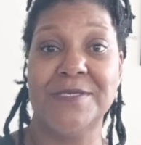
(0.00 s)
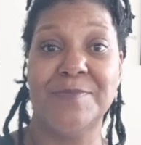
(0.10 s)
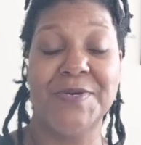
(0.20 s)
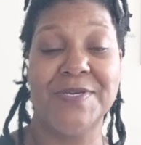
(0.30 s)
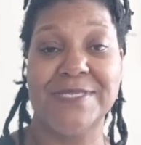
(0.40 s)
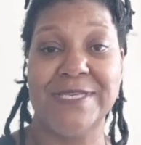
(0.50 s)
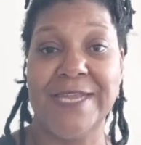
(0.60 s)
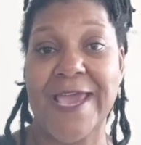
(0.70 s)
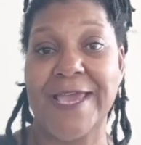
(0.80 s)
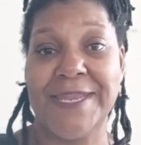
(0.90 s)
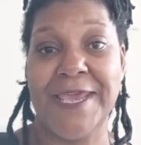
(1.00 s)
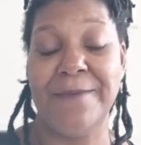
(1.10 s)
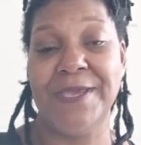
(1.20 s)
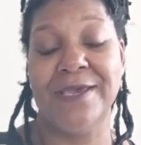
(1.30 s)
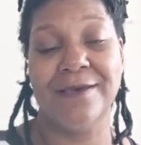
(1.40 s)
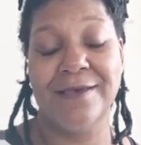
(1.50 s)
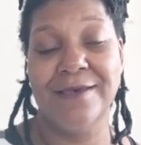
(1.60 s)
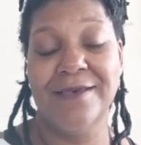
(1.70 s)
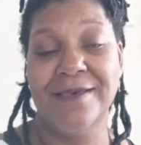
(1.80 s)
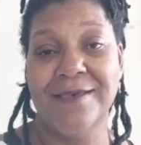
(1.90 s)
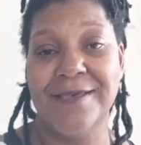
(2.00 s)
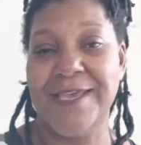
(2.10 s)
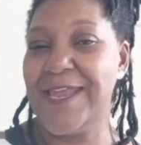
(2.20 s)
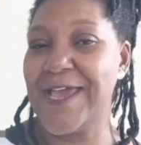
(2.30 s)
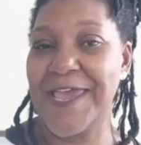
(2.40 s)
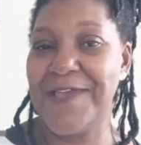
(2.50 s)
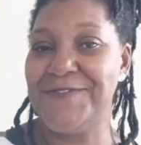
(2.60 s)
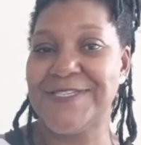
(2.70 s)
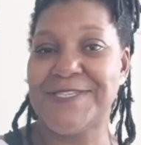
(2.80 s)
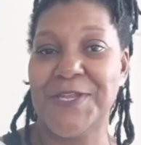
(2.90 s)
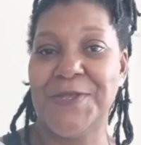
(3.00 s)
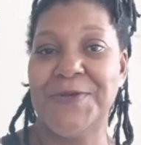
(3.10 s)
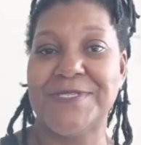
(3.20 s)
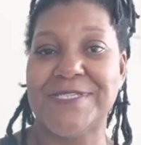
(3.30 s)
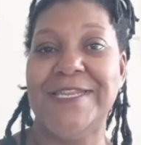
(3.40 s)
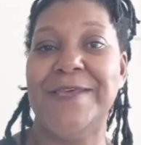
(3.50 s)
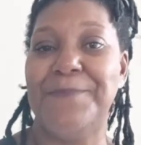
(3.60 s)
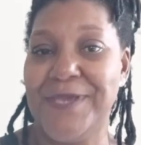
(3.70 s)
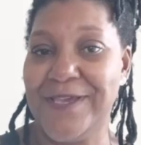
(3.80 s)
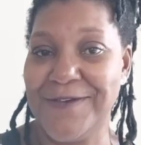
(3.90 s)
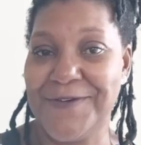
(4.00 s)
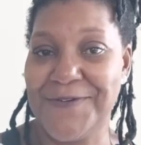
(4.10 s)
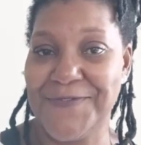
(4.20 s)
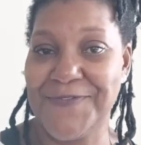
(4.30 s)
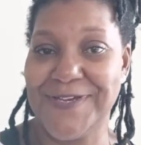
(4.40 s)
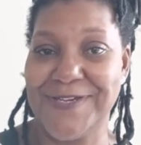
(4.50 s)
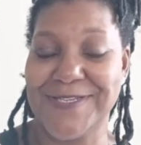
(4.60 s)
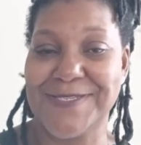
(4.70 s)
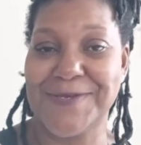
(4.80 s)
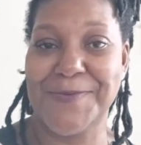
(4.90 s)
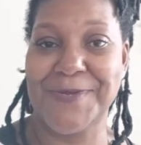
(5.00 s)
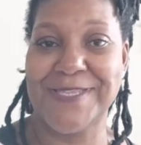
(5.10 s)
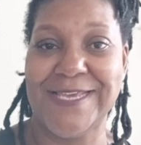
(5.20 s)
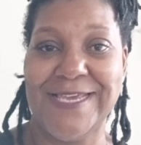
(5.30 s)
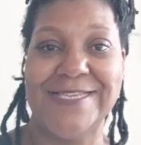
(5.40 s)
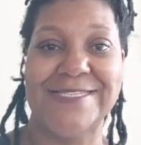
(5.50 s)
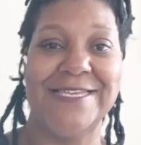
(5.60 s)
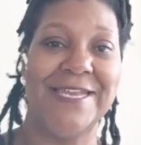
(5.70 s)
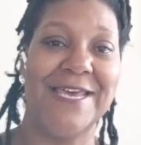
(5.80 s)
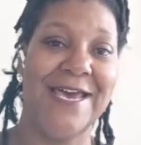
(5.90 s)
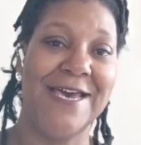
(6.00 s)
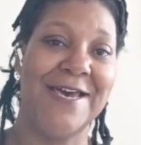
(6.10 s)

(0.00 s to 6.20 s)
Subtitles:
Books in Academia. And I gave just a little snippet of some of the things that